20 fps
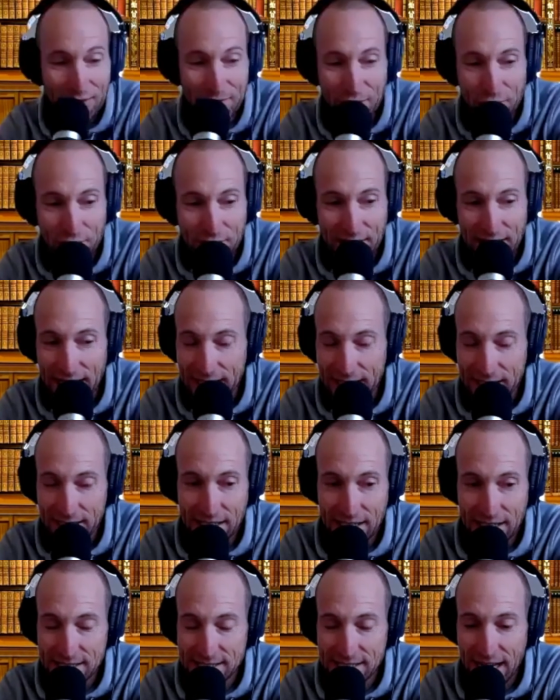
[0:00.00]
your
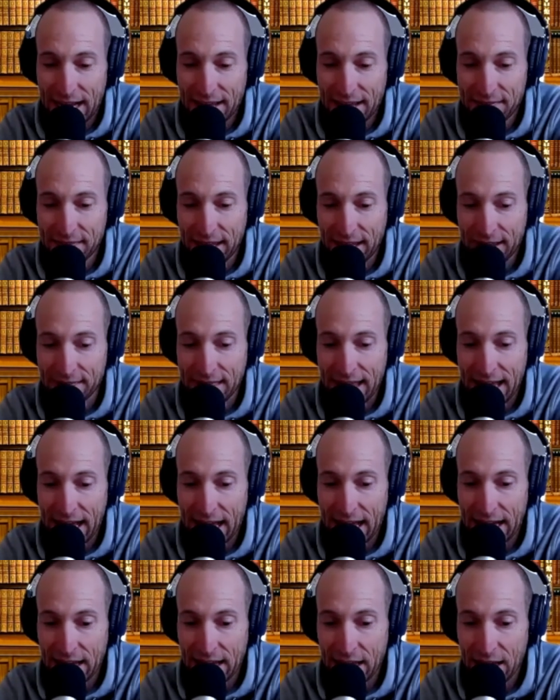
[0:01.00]
candidness. I think
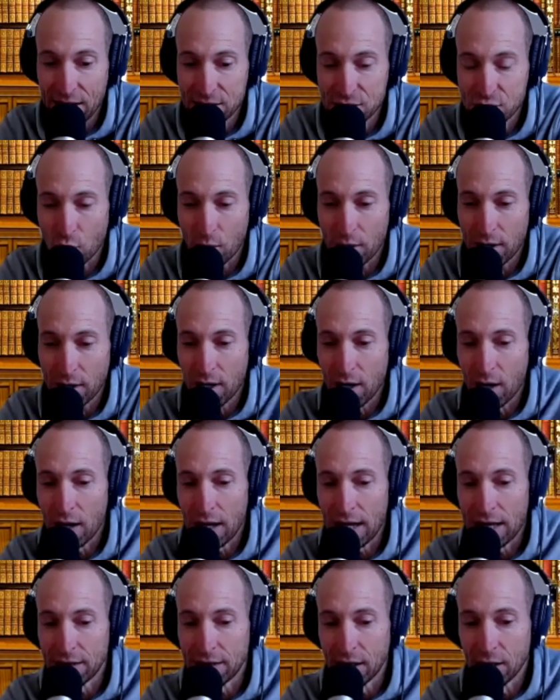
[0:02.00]
that so
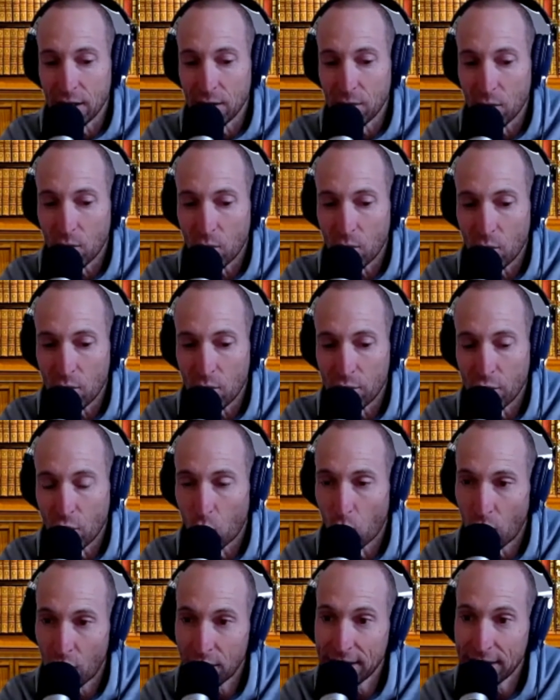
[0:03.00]
in the the
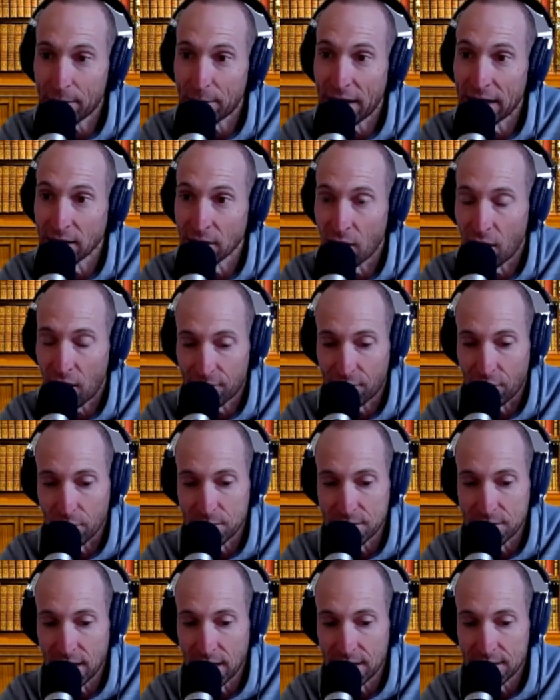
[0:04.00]
work that my law
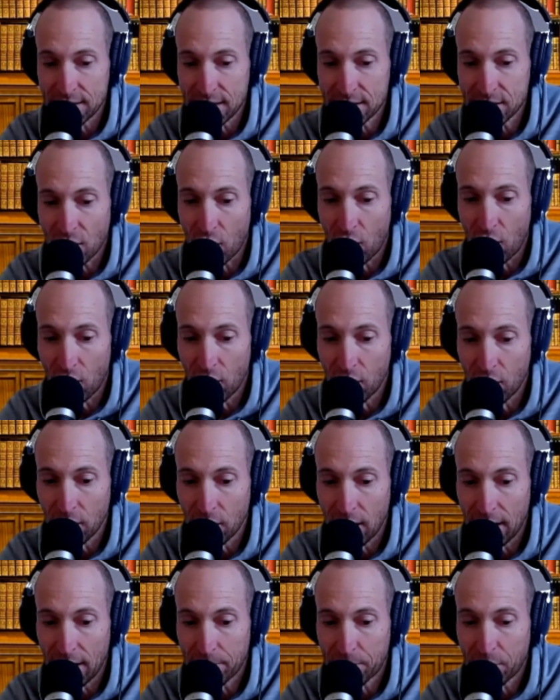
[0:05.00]
firm does, it's
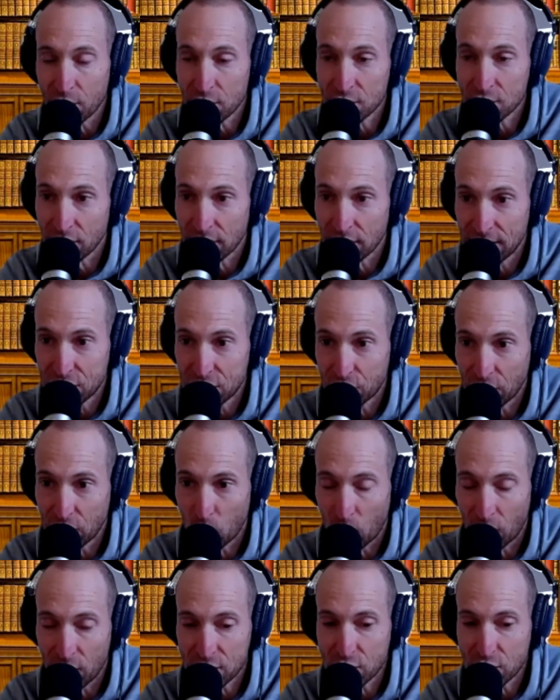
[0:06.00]
all uh, personal injury
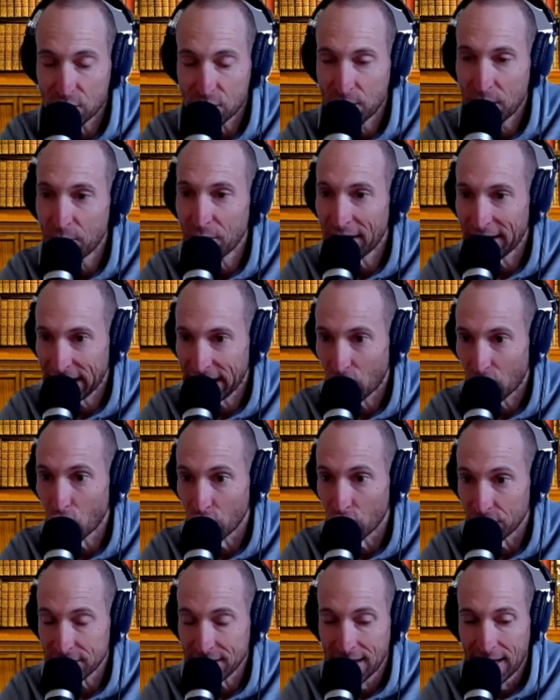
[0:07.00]
work. So it's people that get
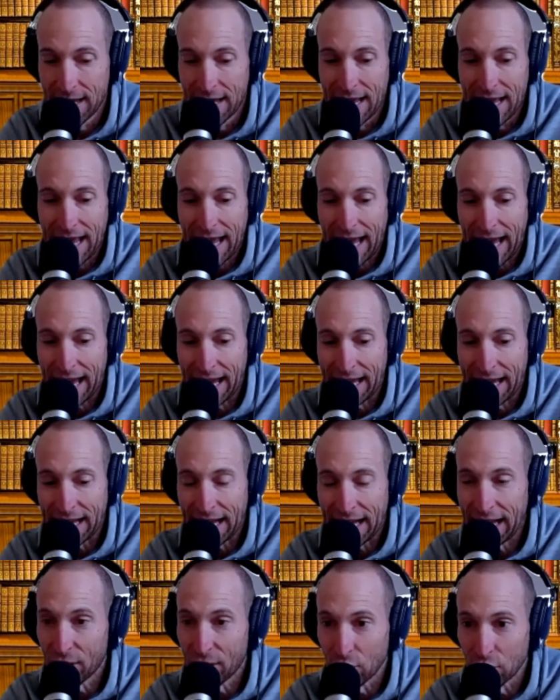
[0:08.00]
hurt. And
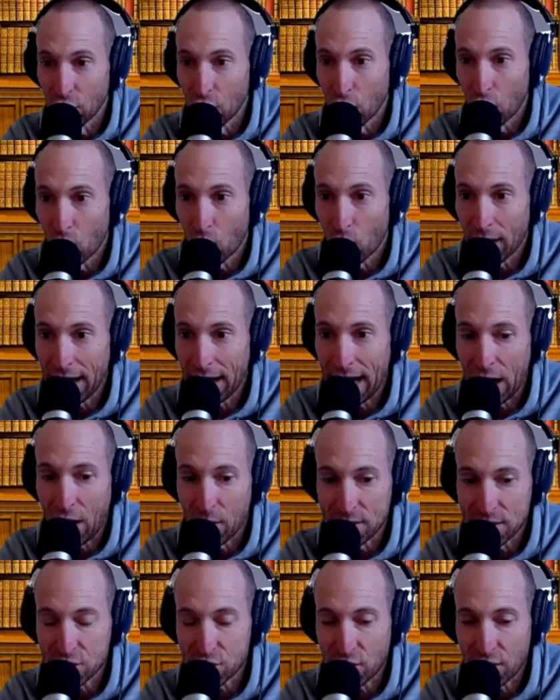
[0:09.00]
I don't know
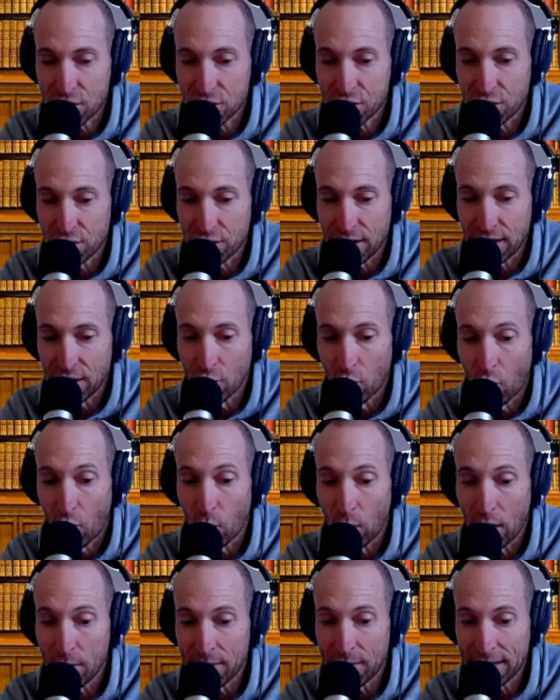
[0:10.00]
how it's structured in
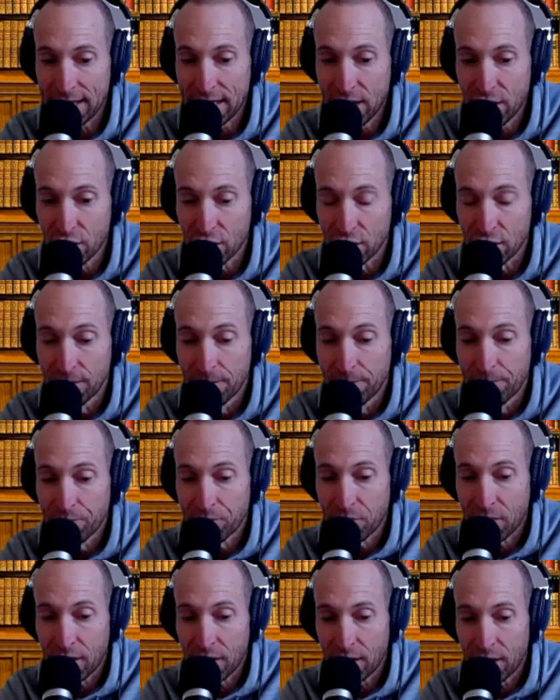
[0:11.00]
Norway, but here,
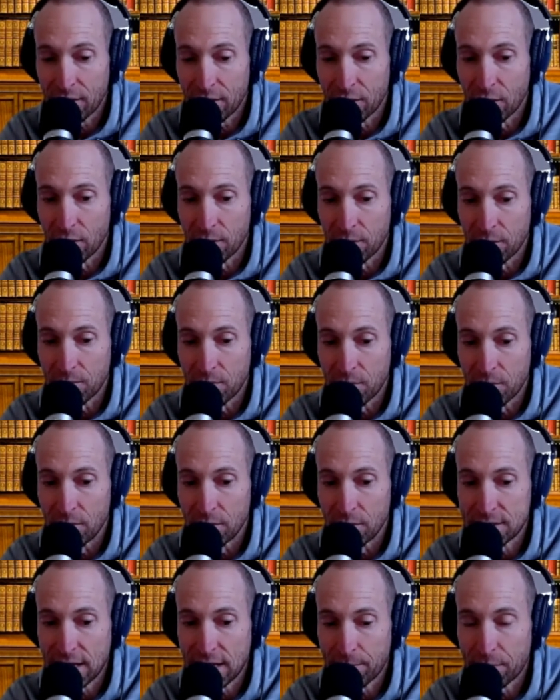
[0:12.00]
the
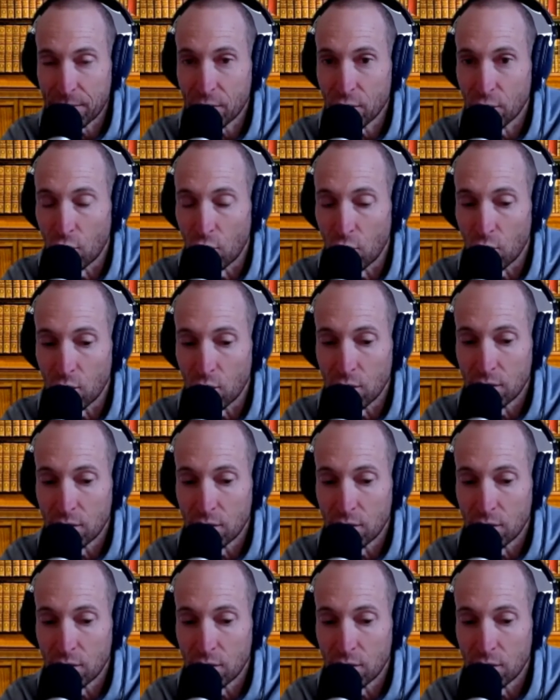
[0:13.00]
typical